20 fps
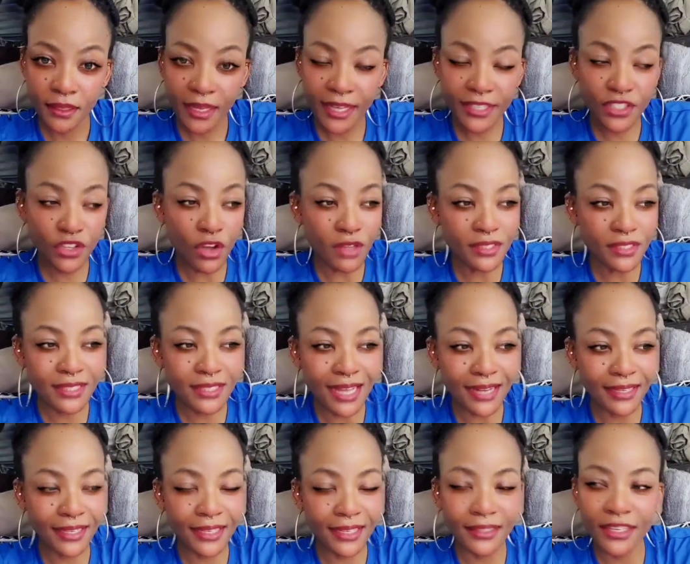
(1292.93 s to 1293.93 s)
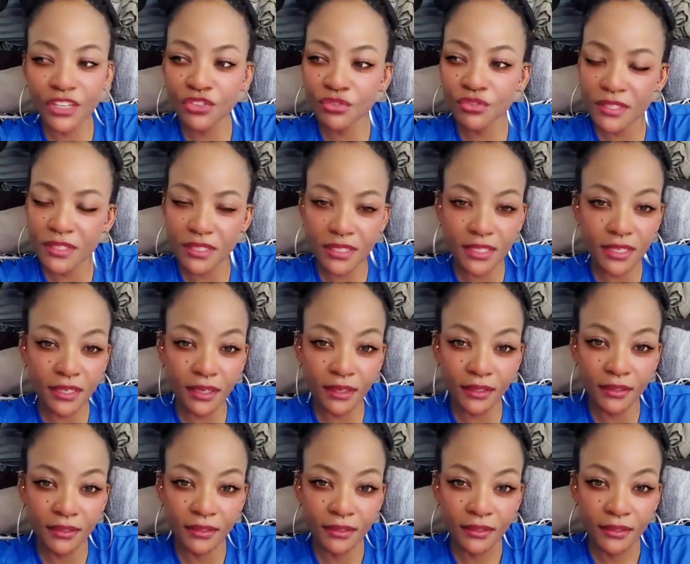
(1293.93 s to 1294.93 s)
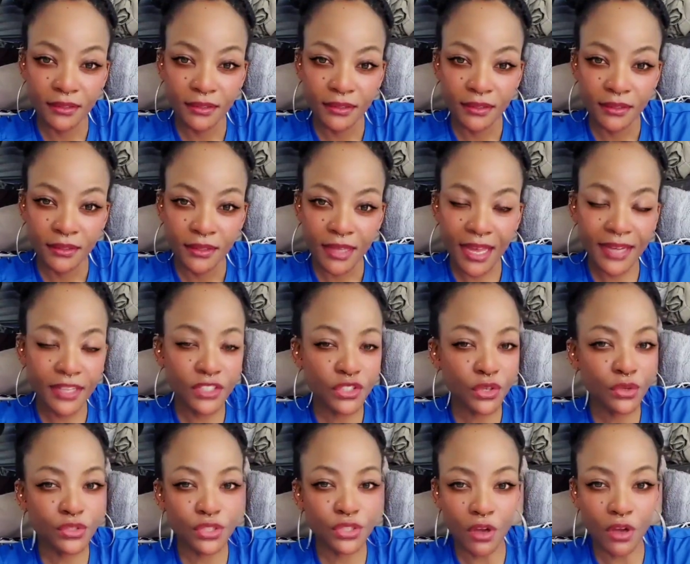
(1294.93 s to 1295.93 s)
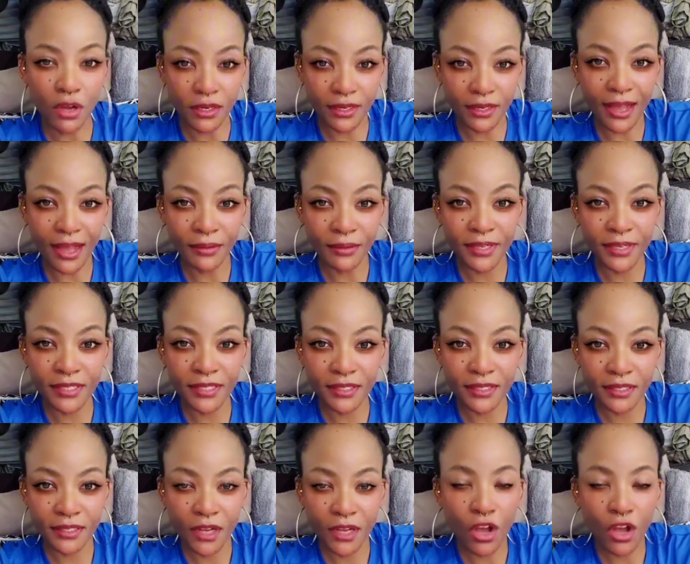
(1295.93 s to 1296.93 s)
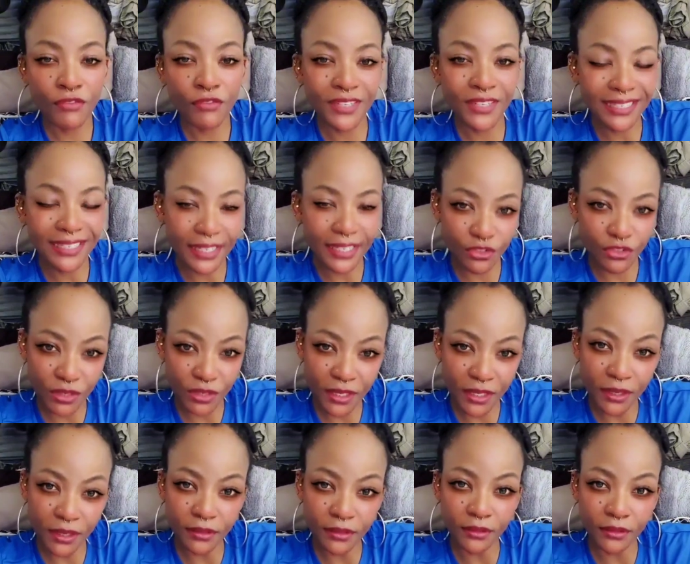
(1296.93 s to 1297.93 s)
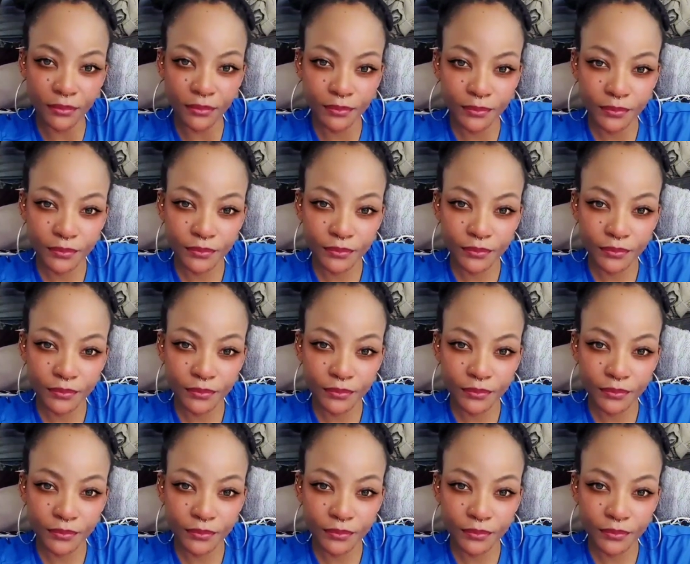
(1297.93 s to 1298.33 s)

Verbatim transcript: It's got static electricity, and it's also got a current of an electric eel.